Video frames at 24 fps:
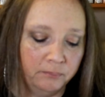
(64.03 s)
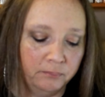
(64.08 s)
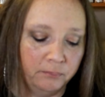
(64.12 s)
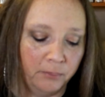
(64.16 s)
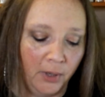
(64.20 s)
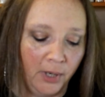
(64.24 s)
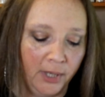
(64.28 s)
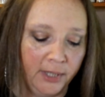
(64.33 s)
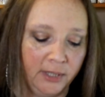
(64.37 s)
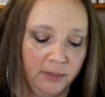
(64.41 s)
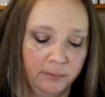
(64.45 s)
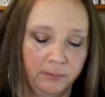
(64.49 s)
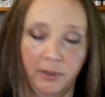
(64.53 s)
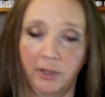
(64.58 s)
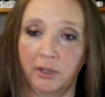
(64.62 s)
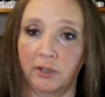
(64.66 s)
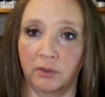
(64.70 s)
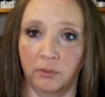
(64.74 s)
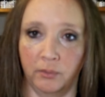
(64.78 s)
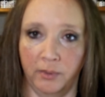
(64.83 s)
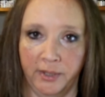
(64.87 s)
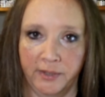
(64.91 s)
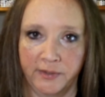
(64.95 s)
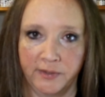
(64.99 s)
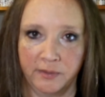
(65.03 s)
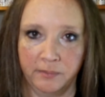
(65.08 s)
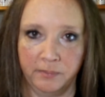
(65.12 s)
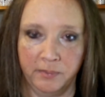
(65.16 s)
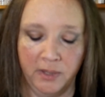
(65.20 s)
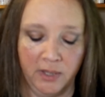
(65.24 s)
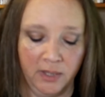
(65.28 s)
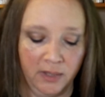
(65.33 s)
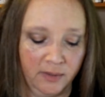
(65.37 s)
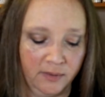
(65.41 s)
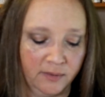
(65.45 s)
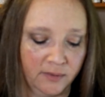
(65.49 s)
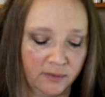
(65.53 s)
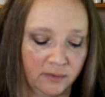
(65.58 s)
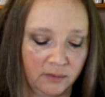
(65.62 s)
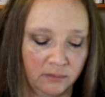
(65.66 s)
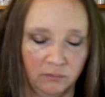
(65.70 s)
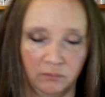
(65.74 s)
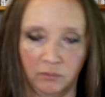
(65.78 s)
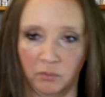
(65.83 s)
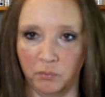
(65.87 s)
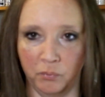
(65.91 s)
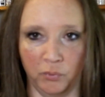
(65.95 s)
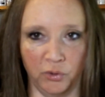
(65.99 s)
body butter recipes.
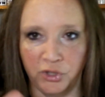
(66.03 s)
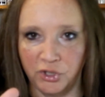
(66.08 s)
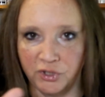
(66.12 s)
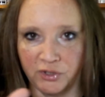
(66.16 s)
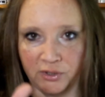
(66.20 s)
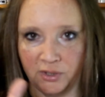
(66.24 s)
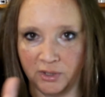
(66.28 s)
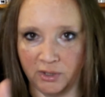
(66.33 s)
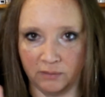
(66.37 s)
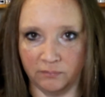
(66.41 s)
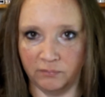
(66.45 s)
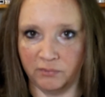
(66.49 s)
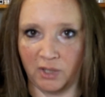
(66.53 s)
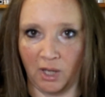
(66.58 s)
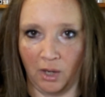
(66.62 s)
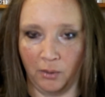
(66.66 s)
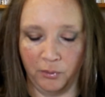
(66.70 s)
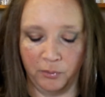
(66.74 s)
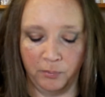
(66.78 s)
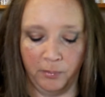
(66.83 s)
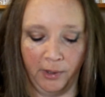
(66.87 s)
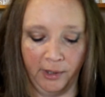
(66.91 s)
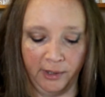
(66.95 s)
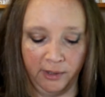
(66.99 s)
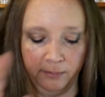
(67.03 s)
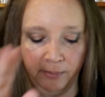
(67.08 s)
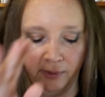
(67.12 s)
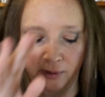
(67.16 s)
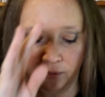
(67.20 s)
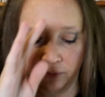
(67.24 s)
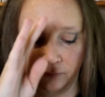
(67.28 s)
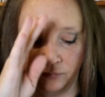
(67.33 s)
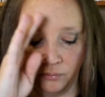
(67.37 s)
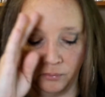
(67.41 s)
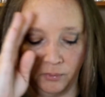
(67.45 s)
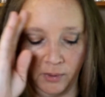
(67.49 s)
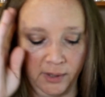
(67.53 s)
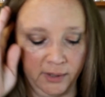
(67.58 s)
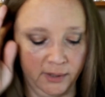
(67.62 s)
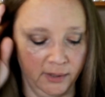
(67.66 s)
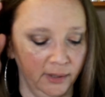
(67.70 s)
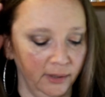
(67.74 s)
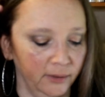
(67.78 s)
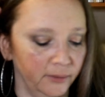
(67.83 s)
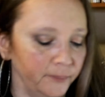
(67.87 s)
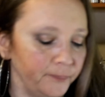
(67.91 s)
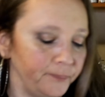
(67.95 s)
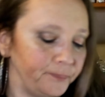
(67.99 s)
We're just going to go with body butter for right
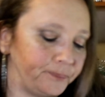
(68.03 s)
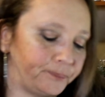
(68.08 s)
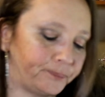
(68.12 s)
now.